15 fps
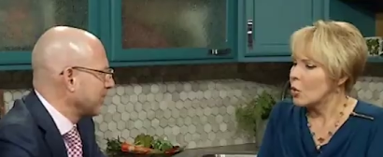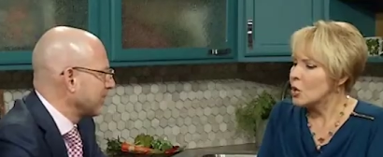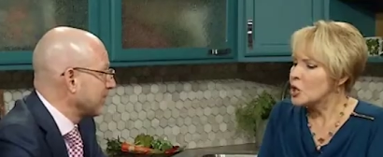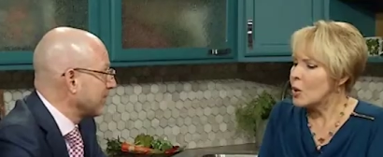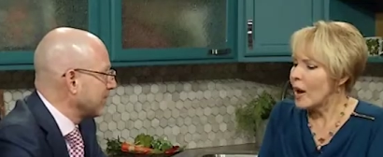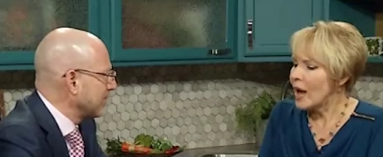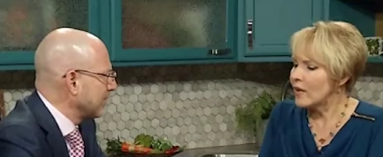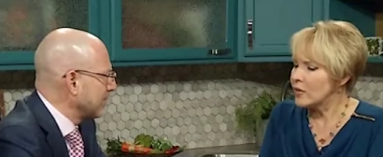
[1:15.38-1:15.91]

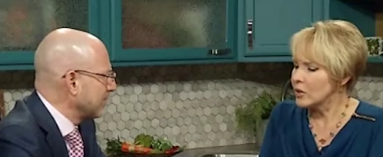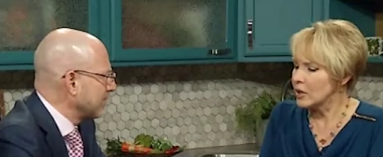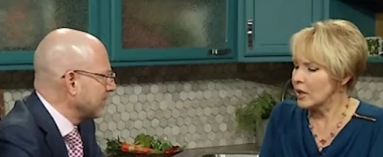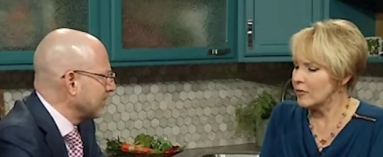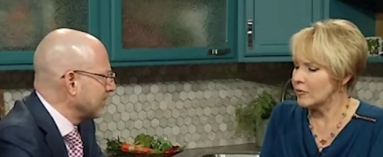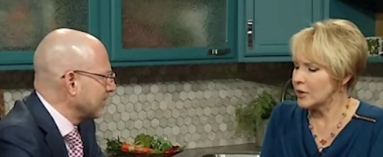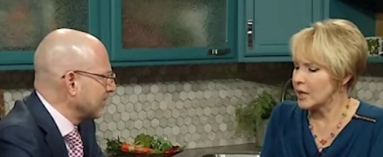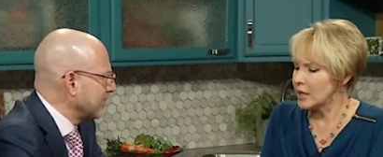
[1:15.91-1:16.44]
Speaker 1: Well, you have a
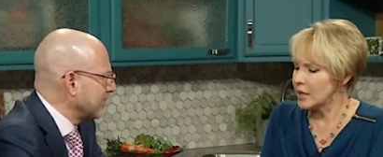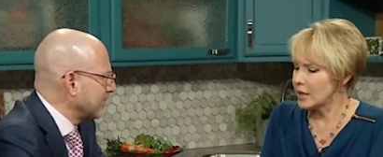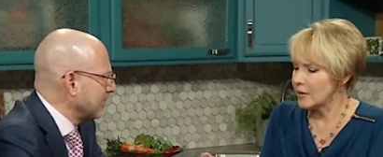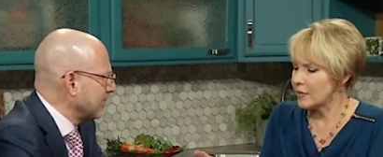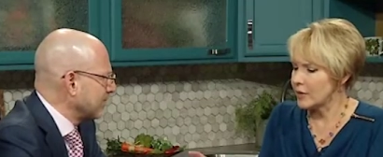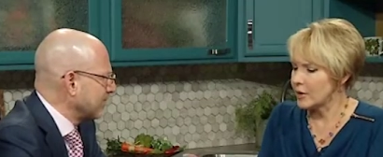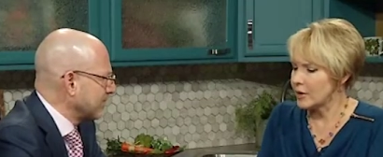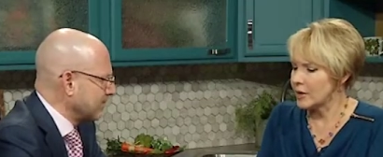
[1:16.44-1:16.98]
lovely,
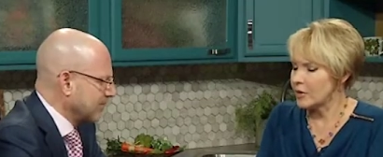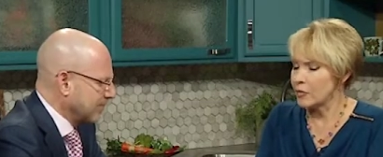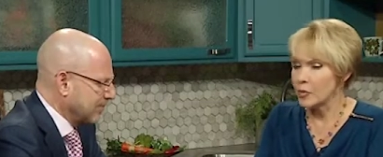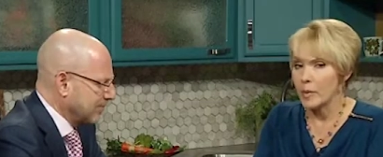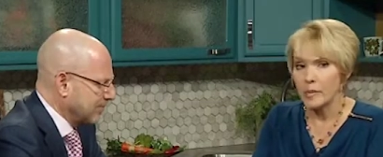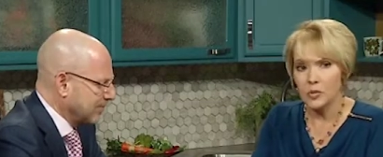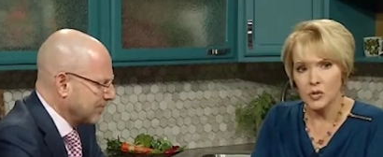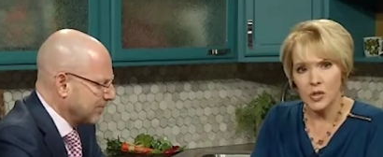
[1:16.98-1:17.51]
um, uh,
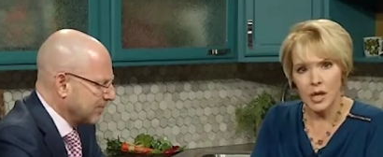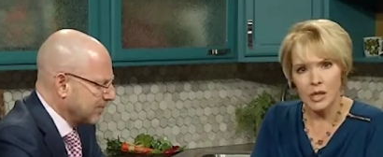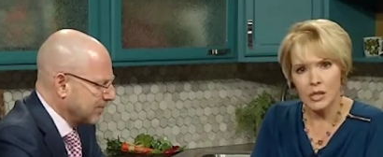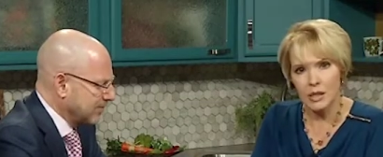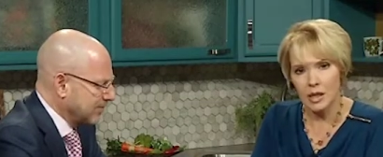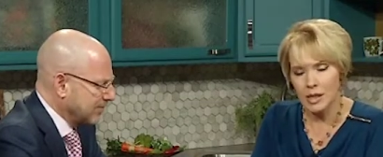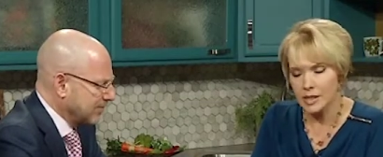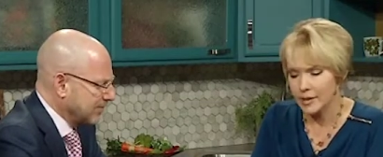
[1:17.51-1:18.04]
remember
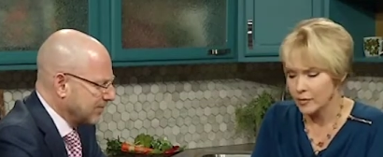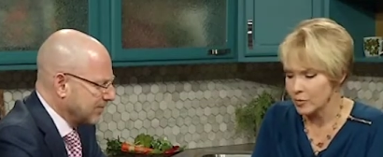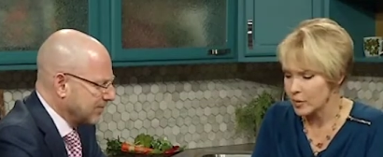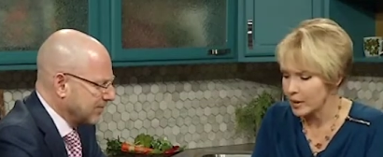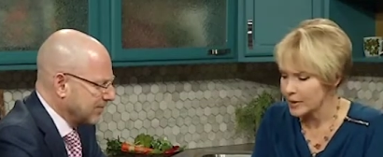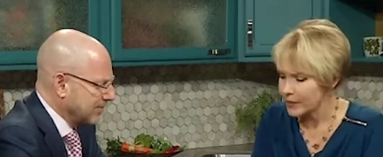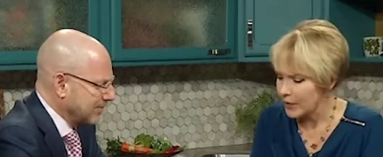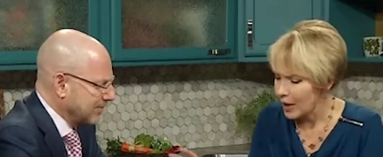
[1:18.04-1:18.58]
science class,
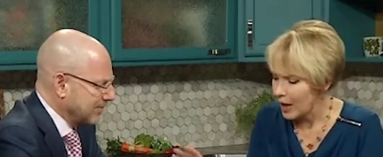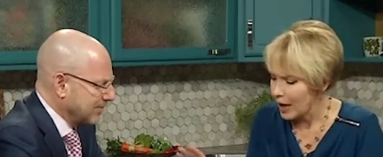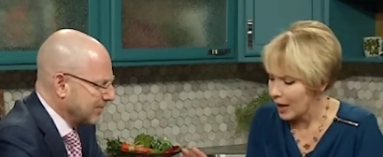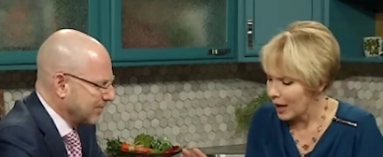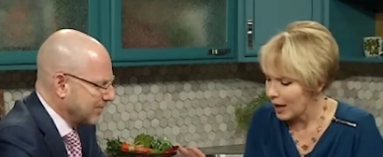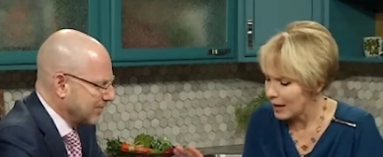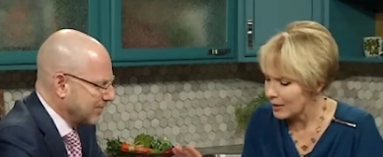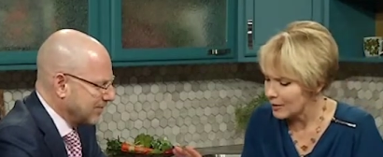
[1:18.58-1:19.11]
everybody?
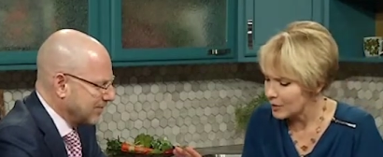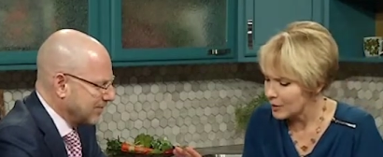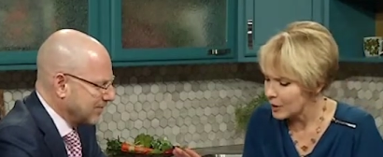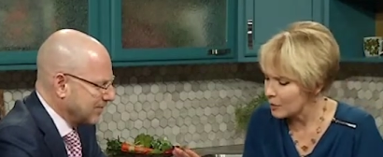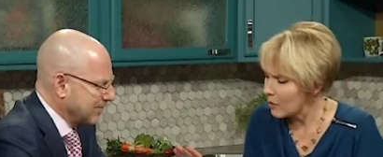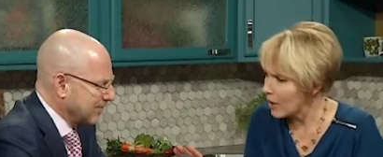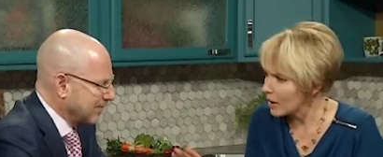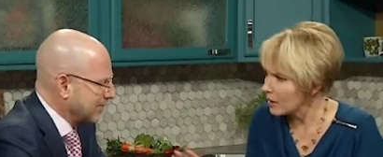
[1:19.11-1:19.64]
Uh, a
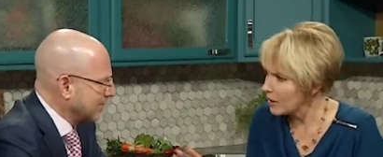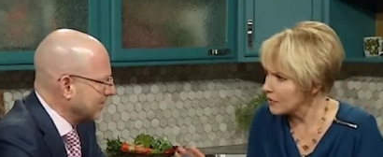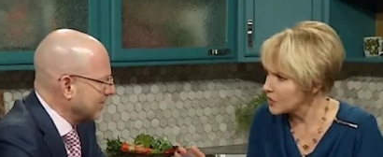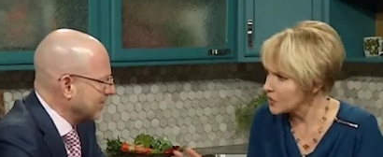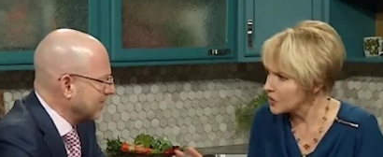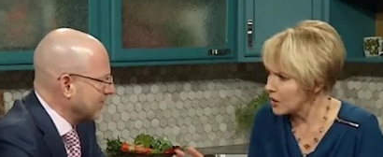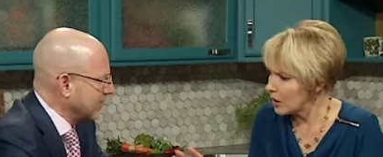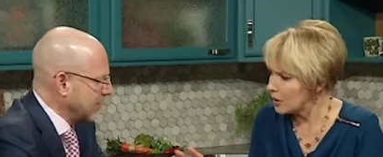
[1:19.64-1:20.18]
little model of
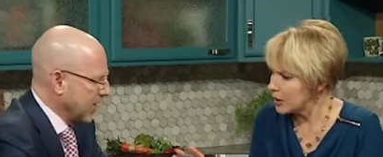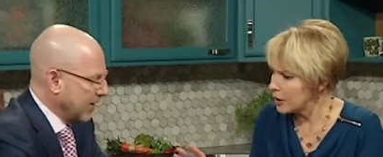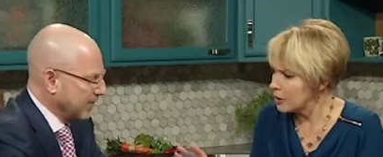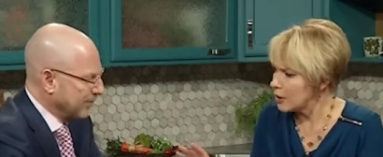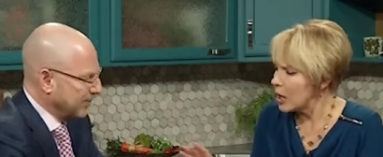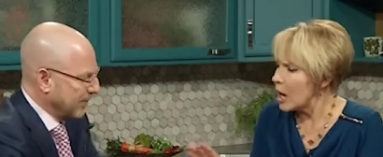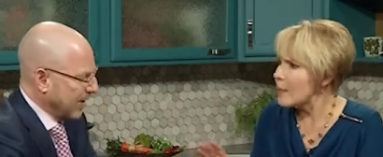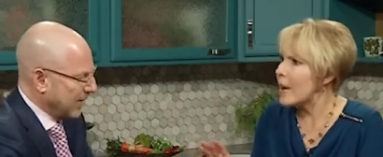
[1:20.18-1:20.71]
a cell yeah,
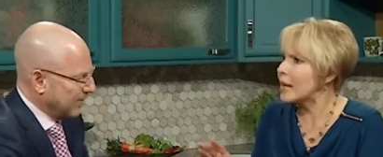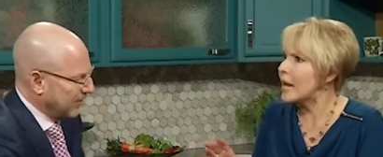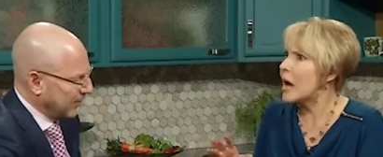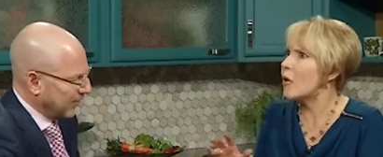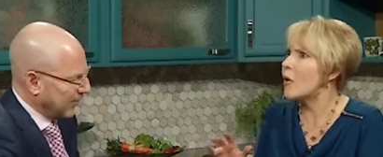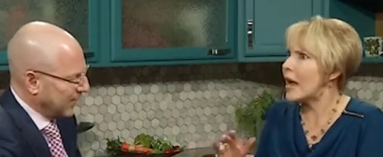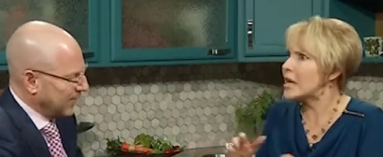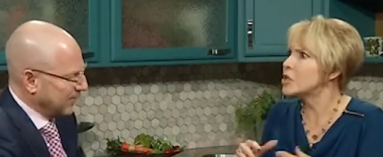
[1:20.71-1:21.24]
here. About
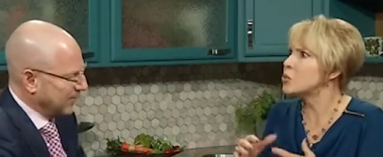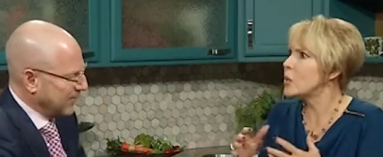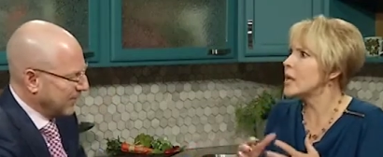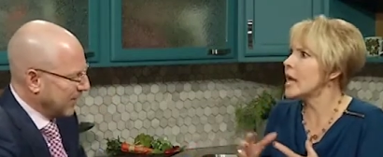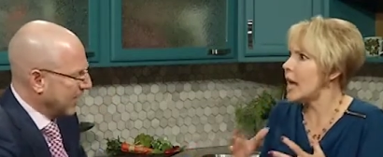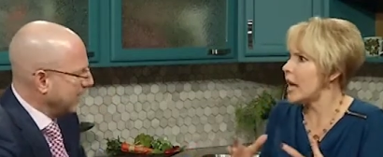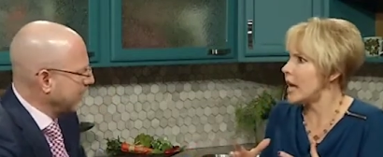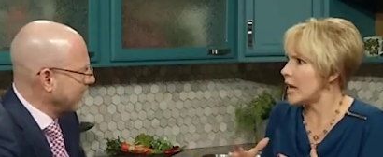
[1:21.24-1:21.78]
how cell. as
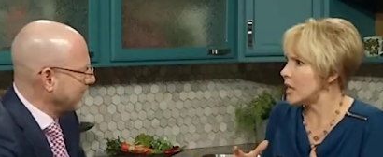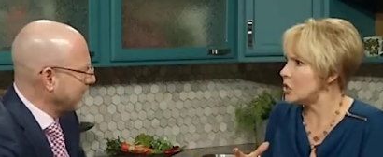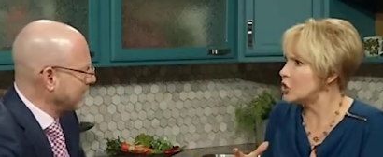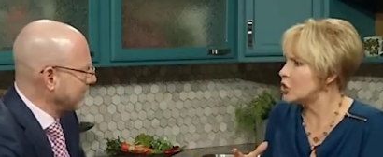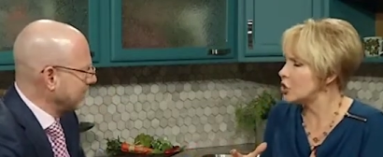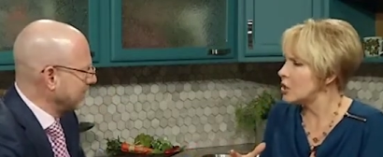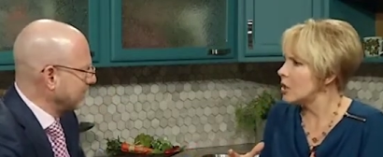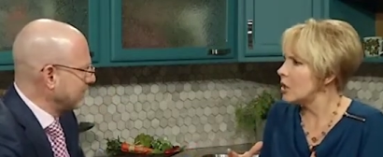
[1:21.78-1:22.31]
we yeah.
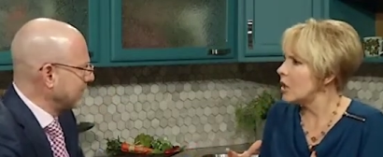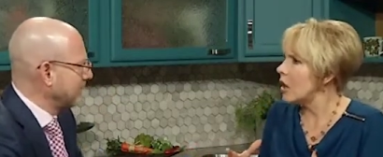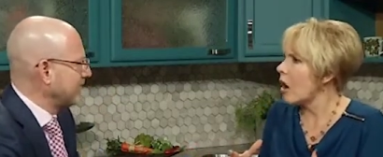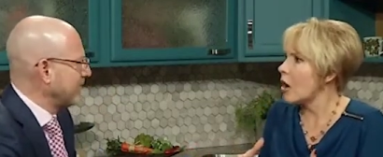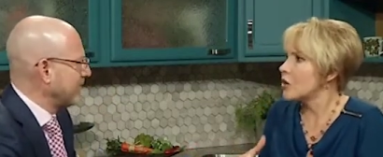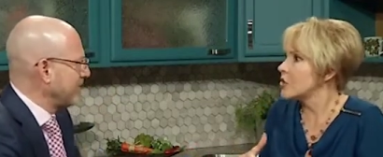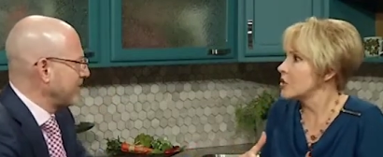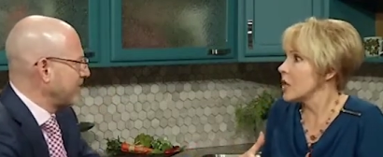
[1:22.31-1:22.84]
age,
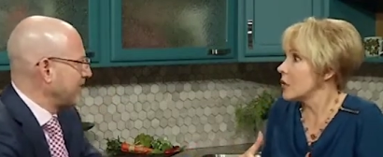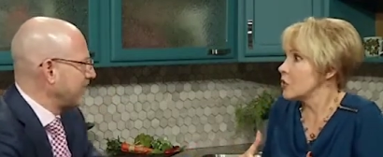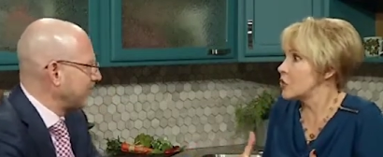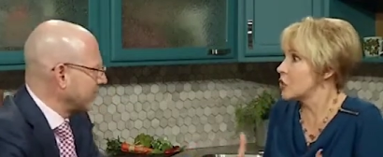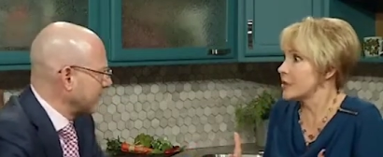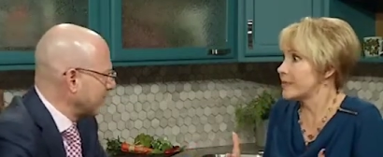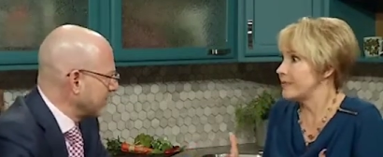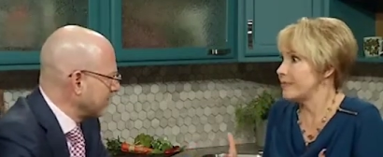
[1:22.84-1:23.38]
our cells
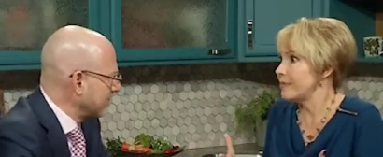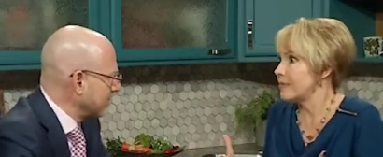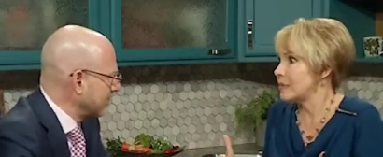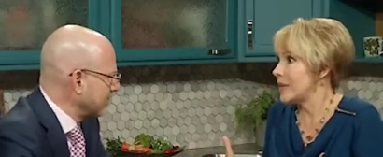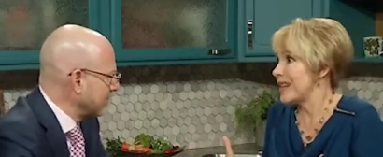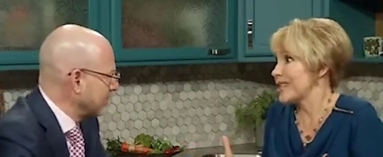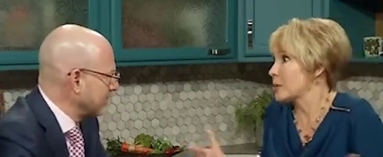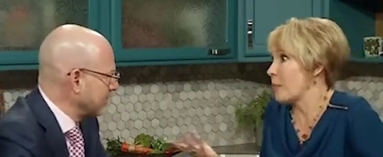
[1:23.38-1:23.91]
just,
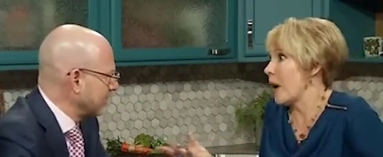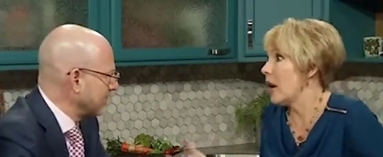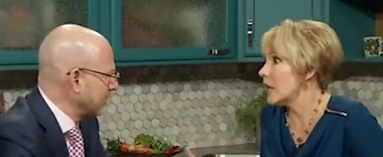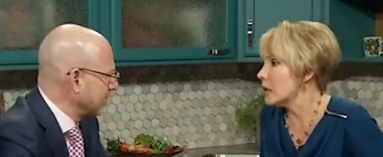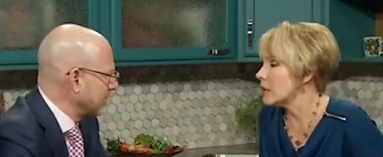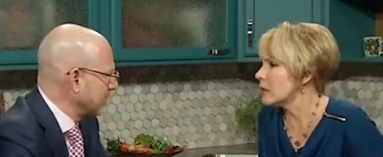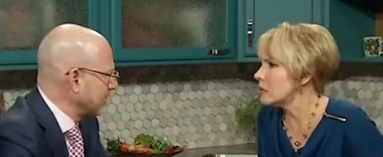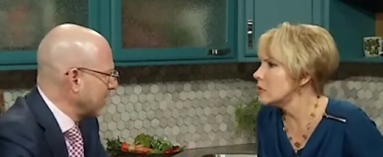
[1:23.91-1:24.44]
they
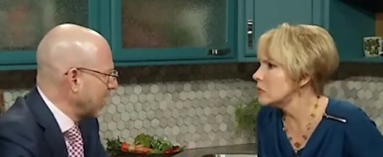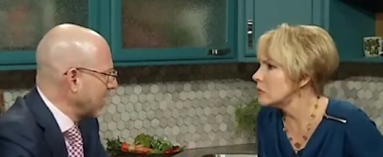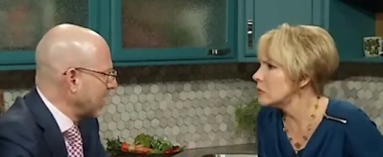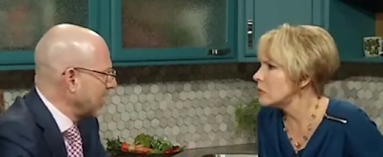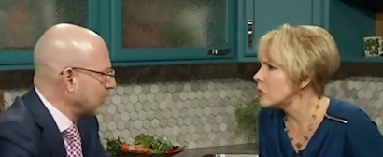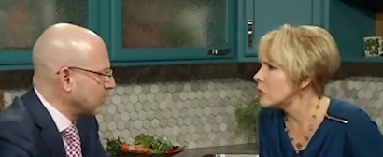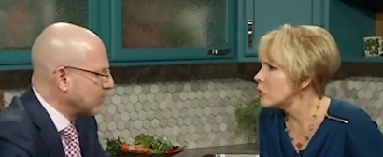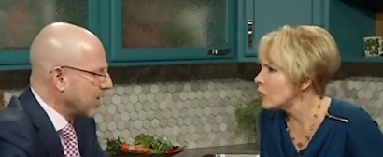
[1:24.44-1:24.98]
expire
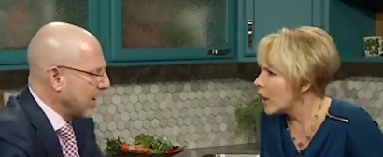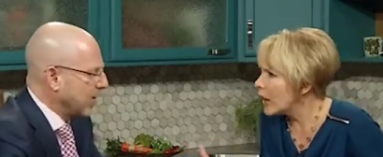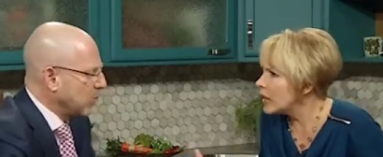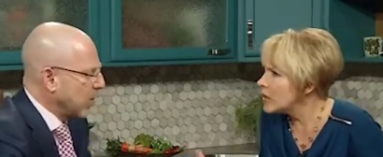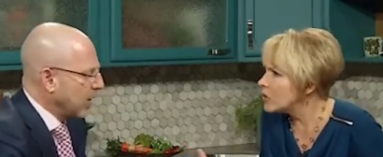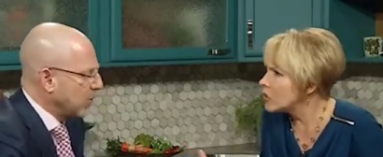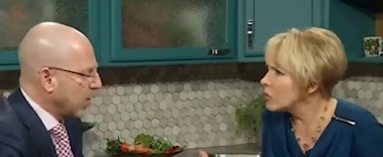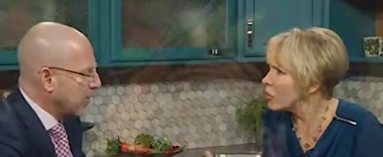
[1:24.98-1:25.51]
right?
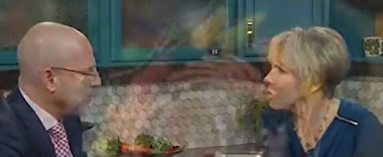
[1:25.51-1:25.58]
right? Well,